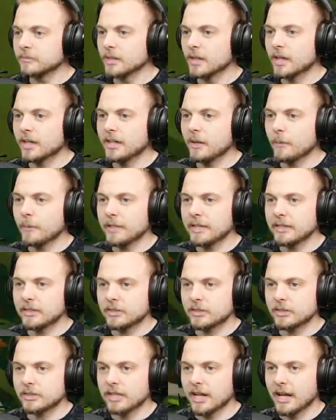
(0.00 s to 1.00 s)
and then we need
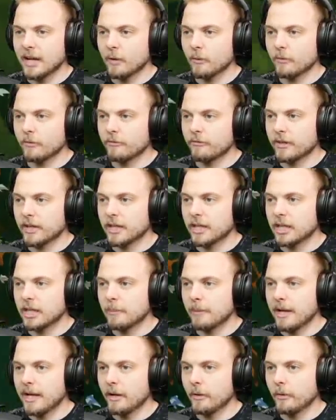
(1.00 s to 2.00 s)
to start thinking
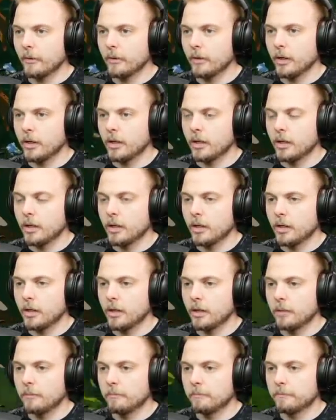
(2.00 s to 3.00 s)
about.
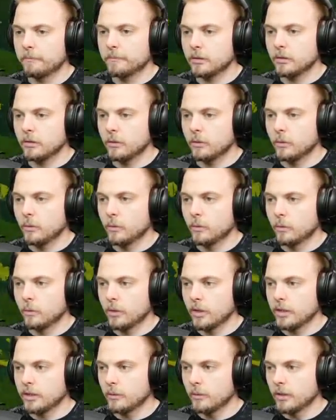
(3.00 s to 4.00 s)
Um, Oh,
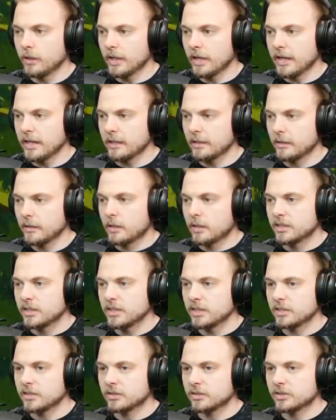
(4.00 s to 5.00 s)
are you all right? Is
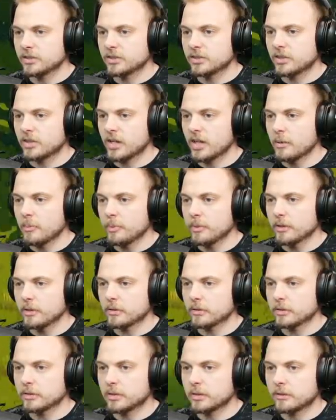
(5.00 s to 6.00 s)
it scraping
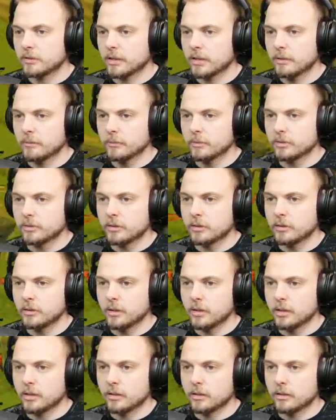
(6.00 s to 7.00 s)
across the ground? What's going on
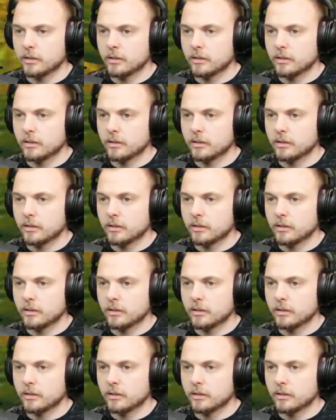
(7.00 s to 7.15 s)
here?